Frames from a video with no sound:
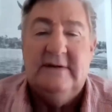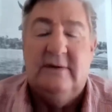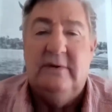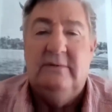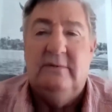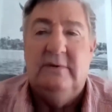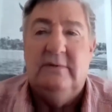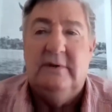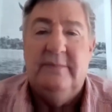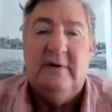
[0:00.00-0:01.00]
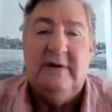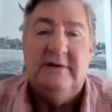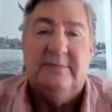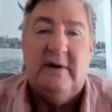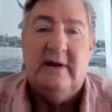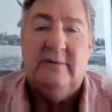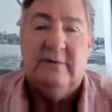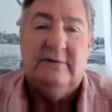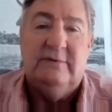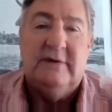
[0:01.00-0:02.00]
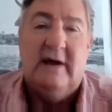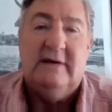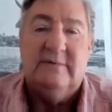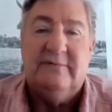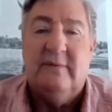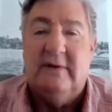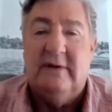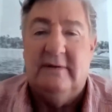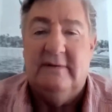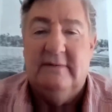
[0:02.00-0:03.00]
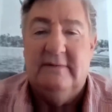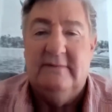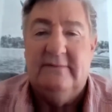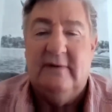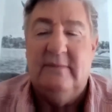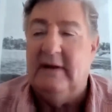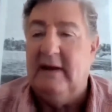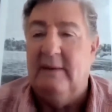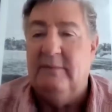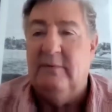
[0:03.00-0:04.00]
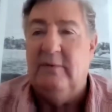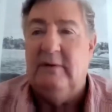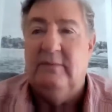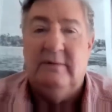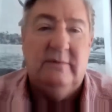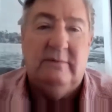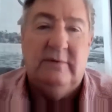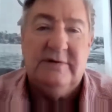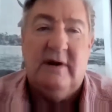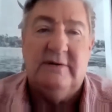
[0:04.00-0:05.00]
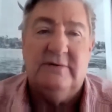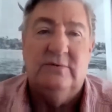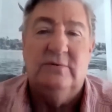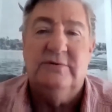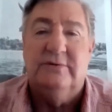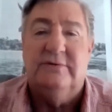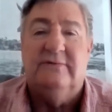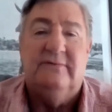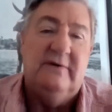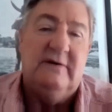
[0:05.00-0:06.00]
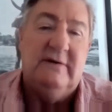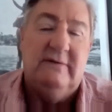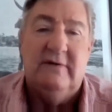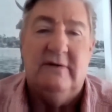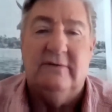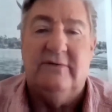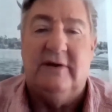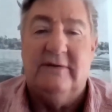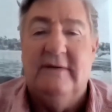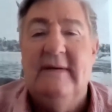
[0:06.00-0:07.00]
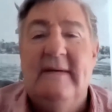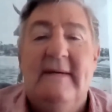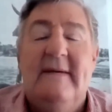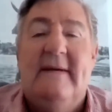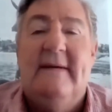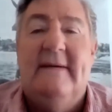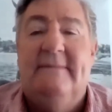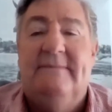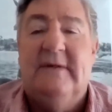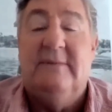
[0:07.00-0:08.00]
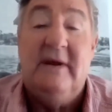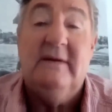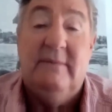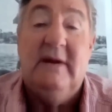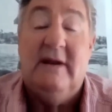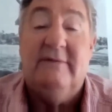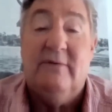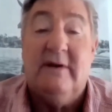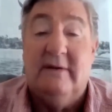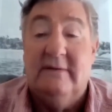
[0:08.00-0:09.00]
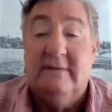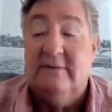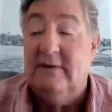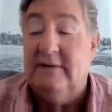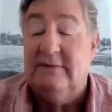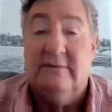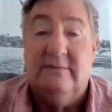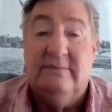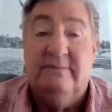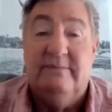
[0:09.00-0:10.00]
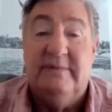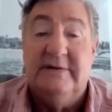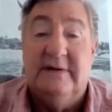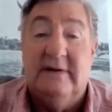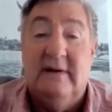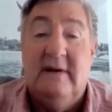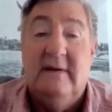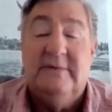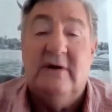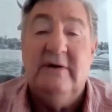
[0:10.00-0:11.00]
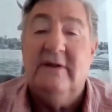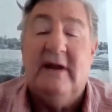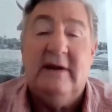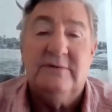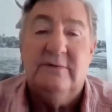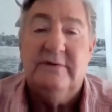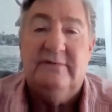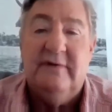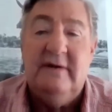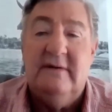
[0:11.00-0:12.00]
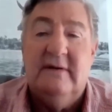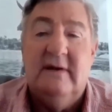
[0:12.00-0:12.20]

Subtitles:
So we were liberally supplied with items from their camp. I mean, we scrounged all sorts of very, very good things. That made life quite a sort of pleasure there. Trolling the lake was always fun.